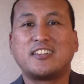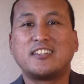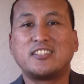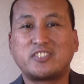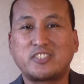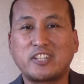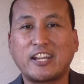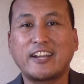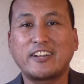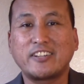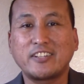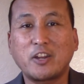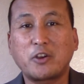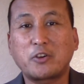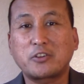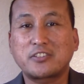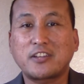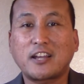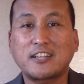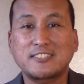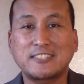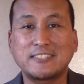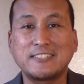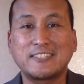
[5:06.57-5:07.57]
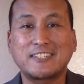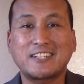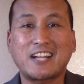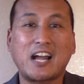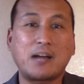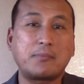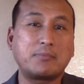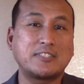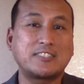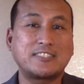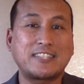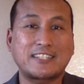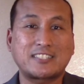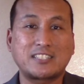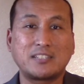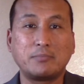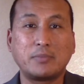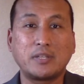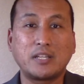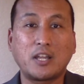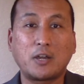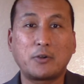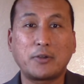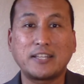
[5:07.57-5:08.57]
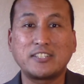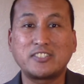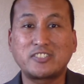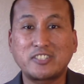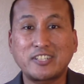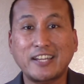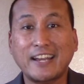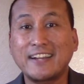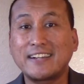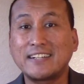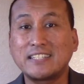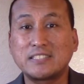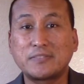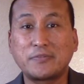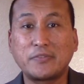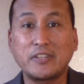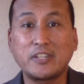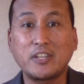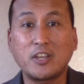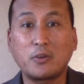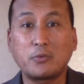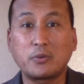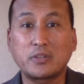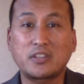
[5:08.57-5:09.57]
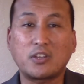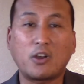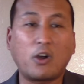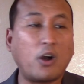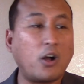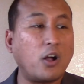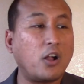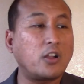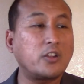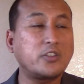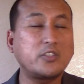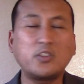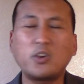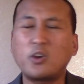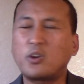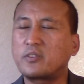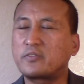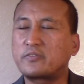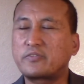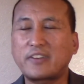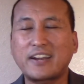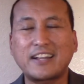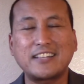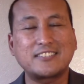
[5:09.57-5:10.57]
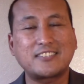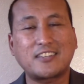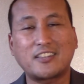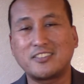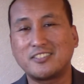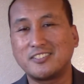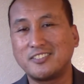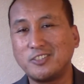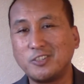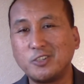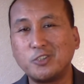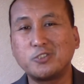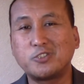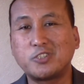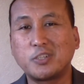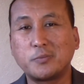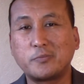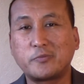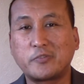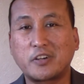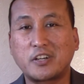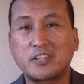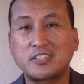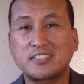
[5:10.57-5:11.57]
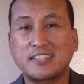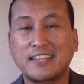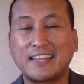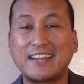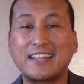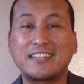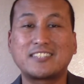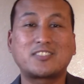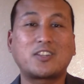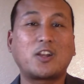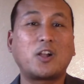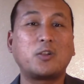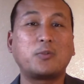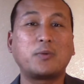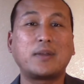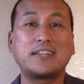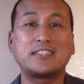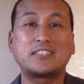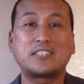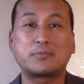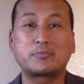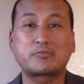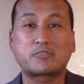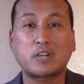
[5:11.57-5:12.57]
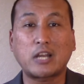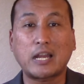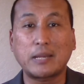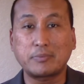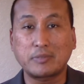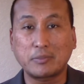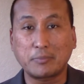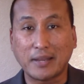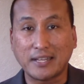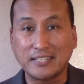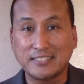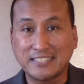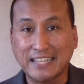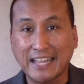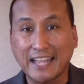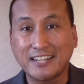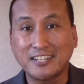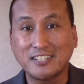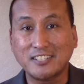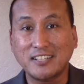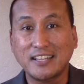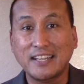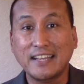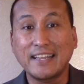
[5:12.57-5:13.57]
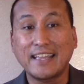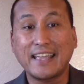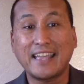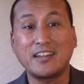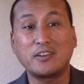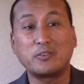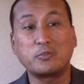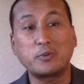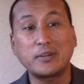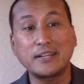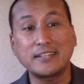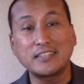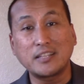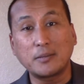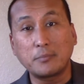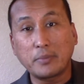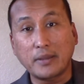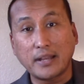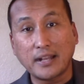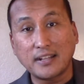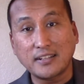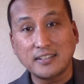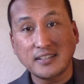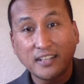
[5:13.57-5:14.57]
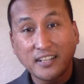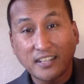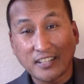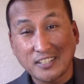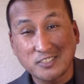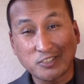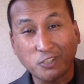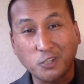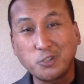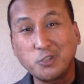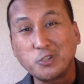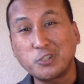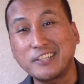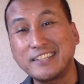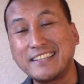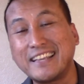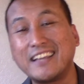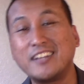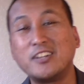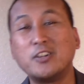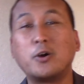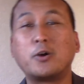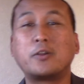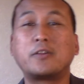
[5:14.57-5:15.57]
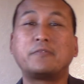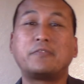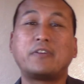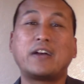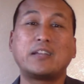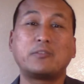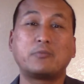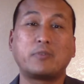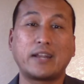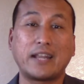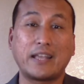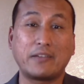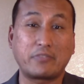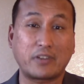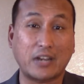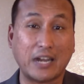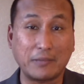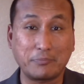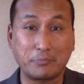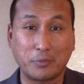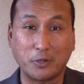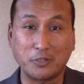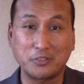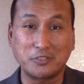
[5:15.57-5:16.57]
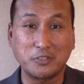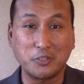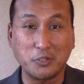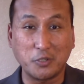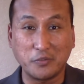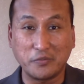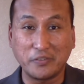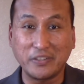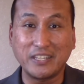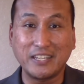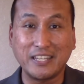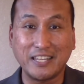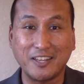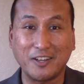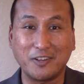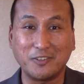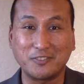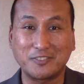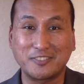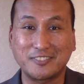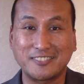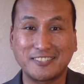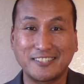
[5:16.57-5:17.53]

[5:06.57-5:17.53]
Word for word: Share your thoughts in the comment section below and share this video with all your friends on the YouTubeverse. And as always, subscribe to my channel and ring the bell so you can get notified whenever I post new videos.